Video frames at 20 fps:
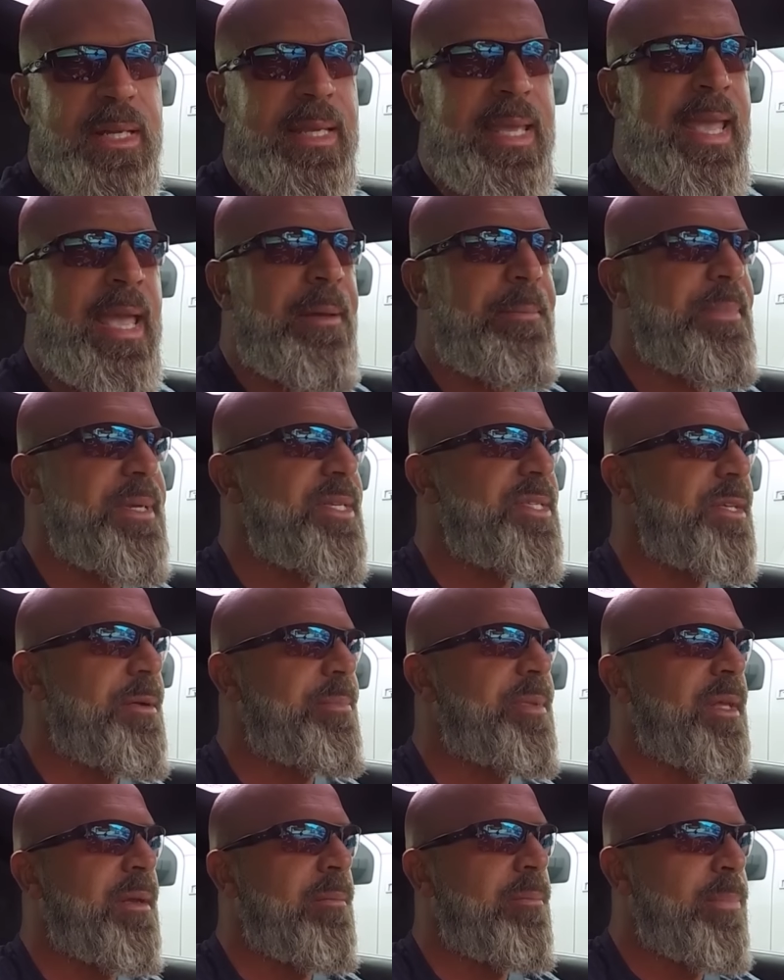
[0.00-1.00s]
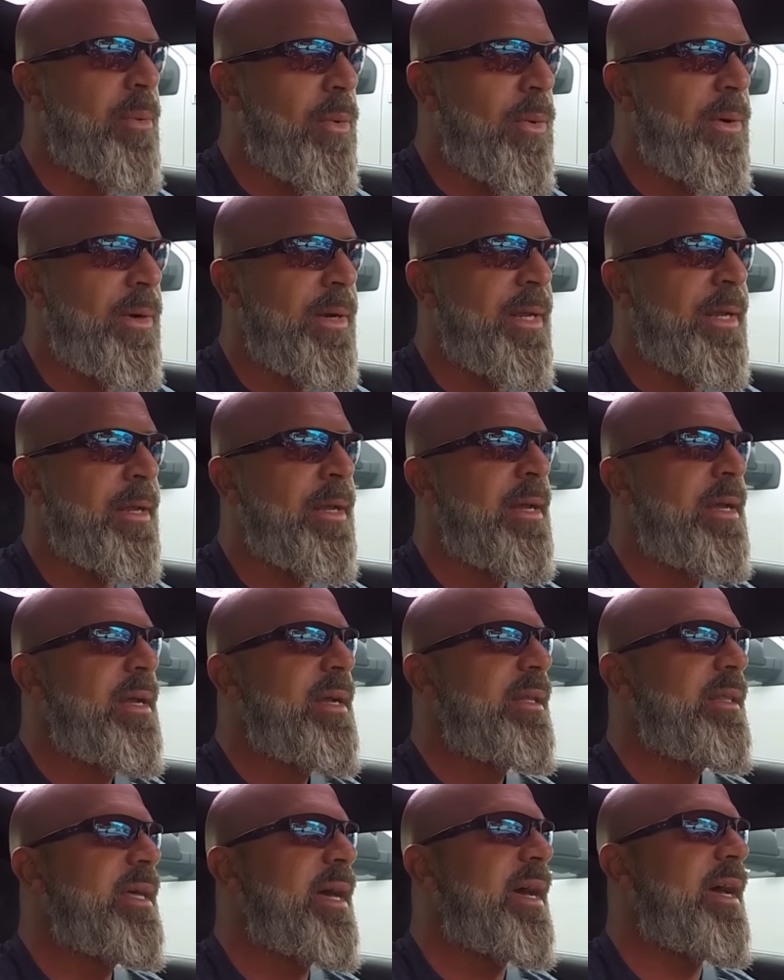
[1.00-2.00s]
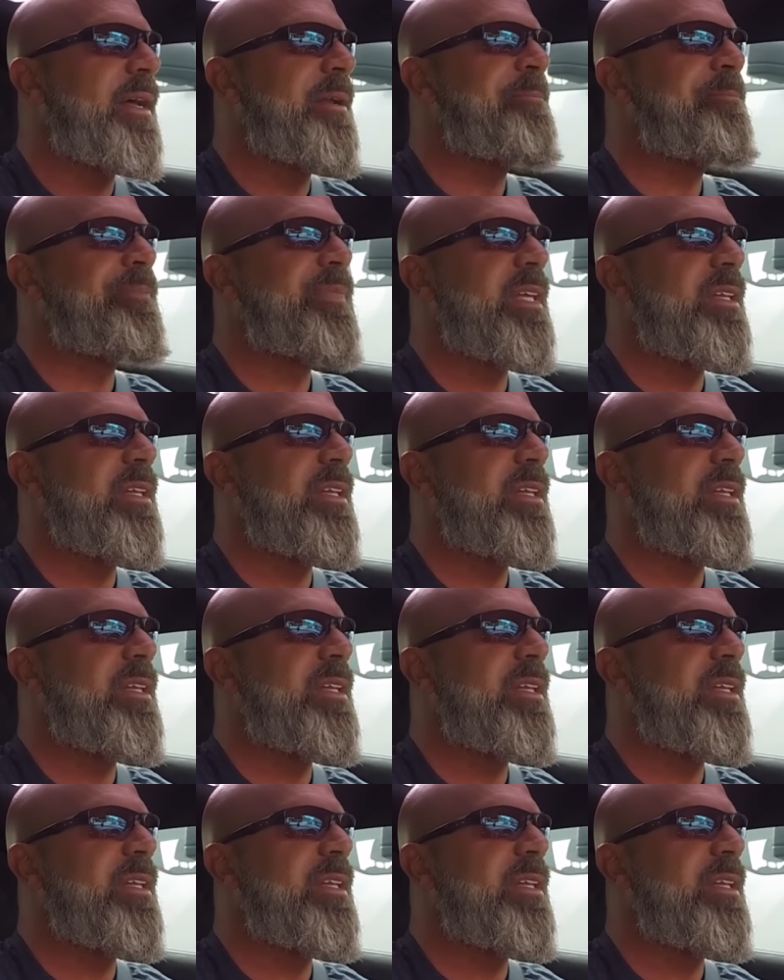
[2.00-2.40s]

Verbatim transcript: It can't be something boring that